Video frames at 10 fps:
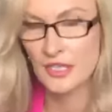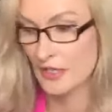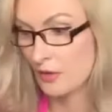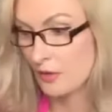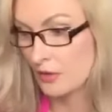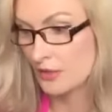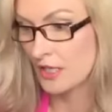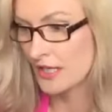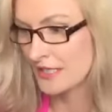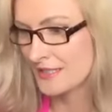an old
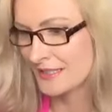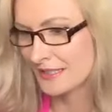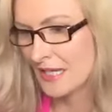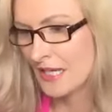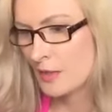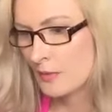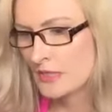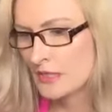architect with